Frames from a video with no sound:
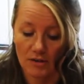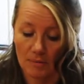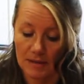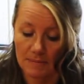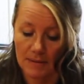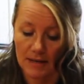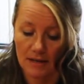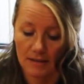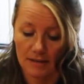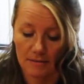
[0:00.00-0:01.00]
So I'm keeping
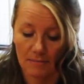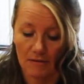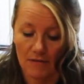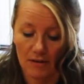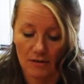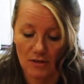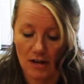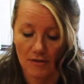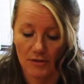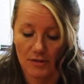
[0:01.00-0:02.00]
it, my fingers on
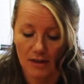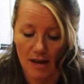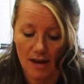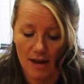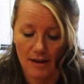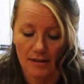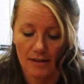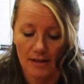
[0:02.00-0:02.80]
either side,